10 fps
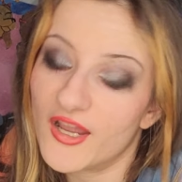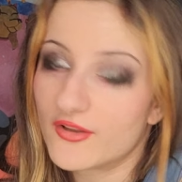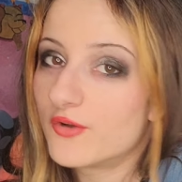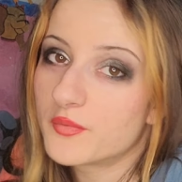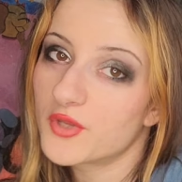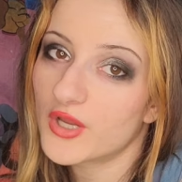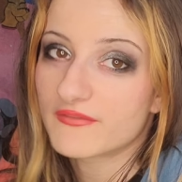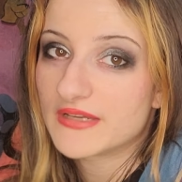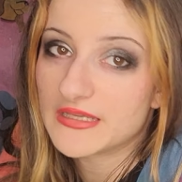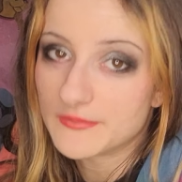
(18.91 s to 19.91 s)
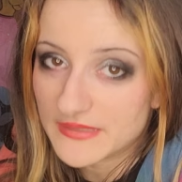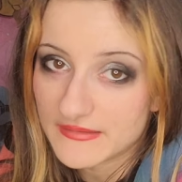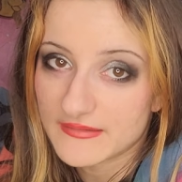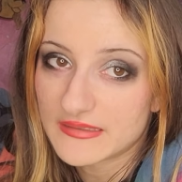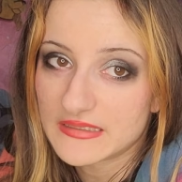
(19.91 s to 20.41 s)
I hope you're having an
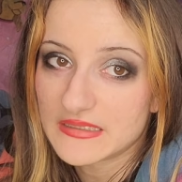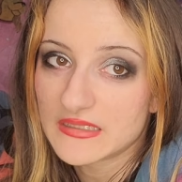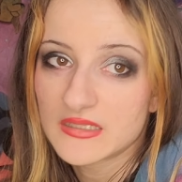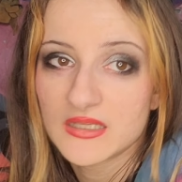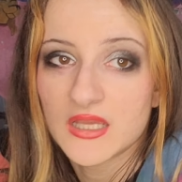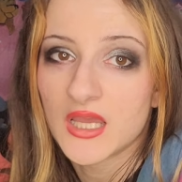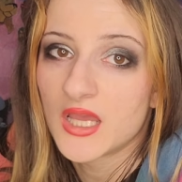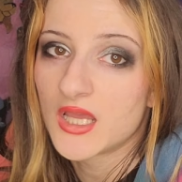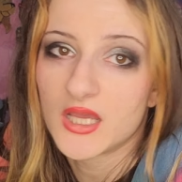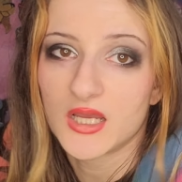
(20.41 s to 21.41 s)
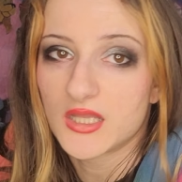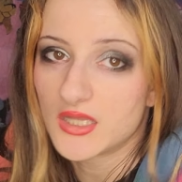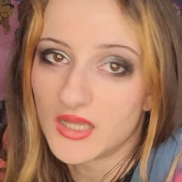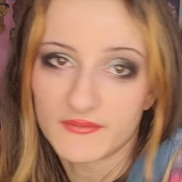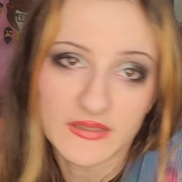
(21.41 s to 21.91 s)
amazing,
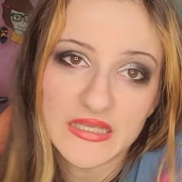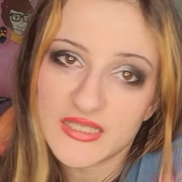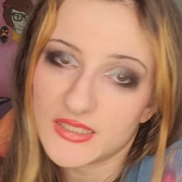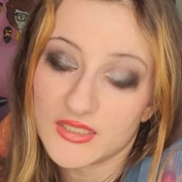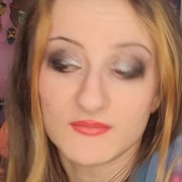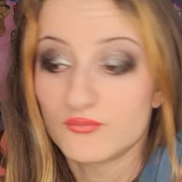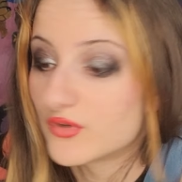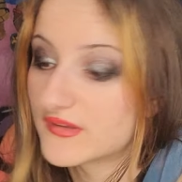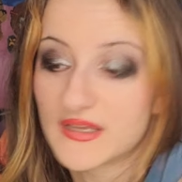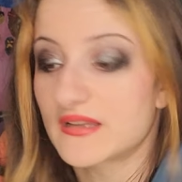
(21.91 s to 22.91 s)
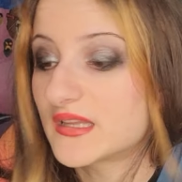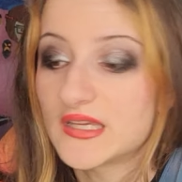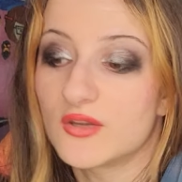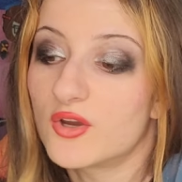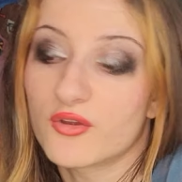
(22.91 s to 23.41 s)
loving,
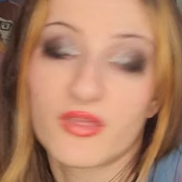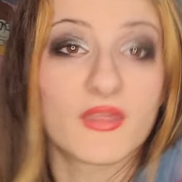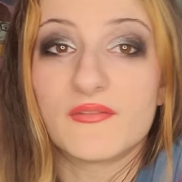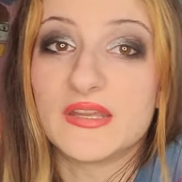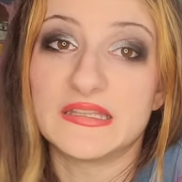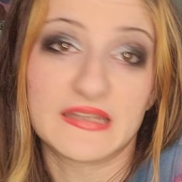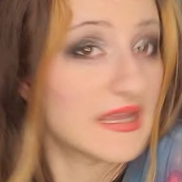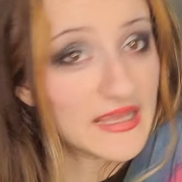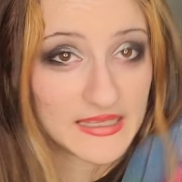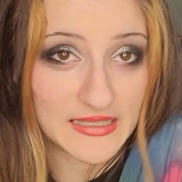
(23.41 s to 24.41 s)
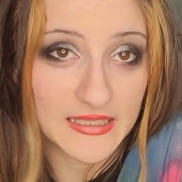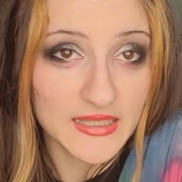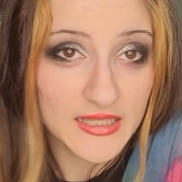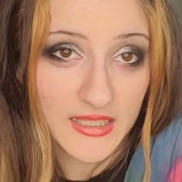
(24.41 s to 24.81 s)
recycling, earth loving day.